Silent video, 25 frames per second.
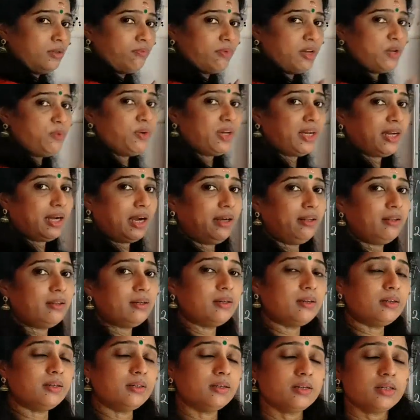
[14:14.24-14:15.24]
When we cut
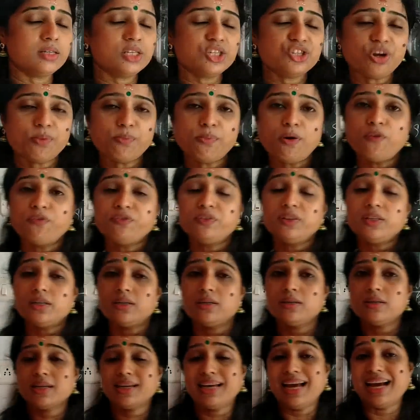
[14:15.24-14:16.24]
the stem of
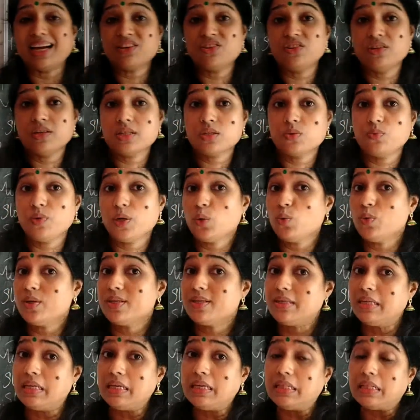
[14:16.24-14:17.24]
the cactus, we could
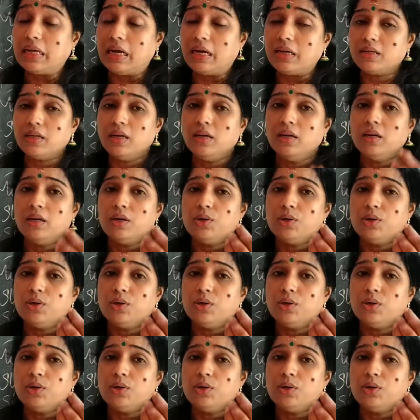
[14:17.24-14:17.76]
see that